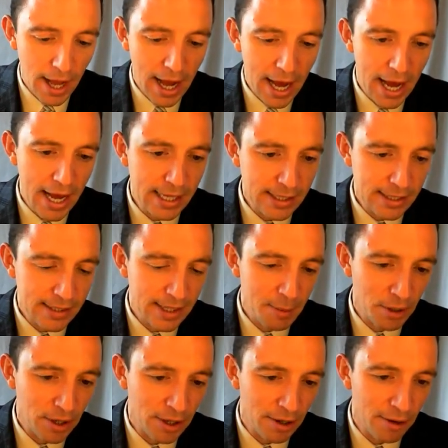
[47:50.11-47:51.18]
and
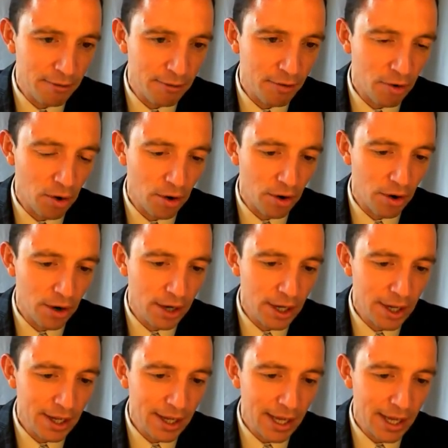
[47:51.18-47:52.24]
typical for
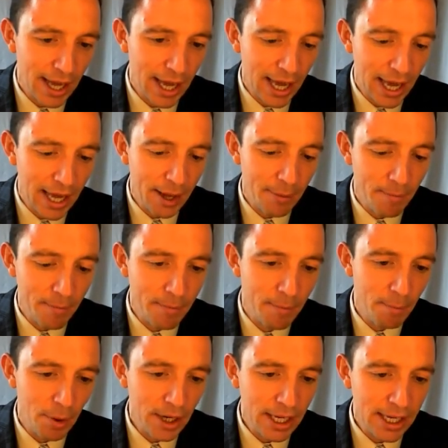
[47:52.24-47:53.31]
um,
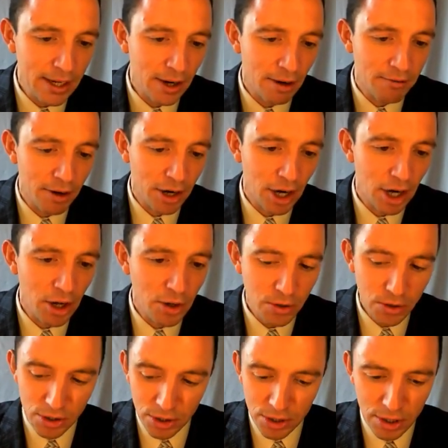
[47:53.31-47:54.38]
money or for
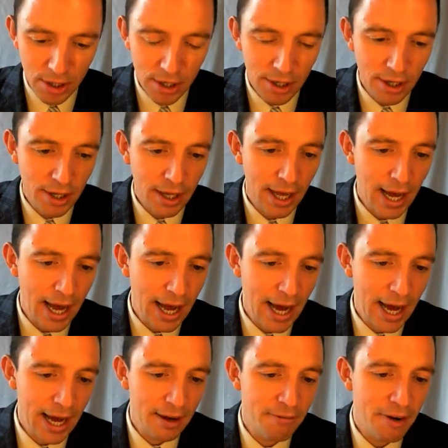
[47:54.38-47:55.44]
clothes,
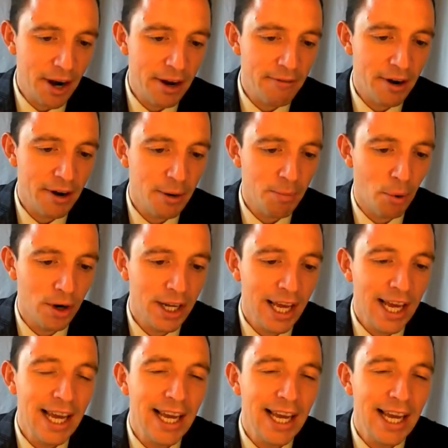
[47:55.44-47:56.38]
and very very important.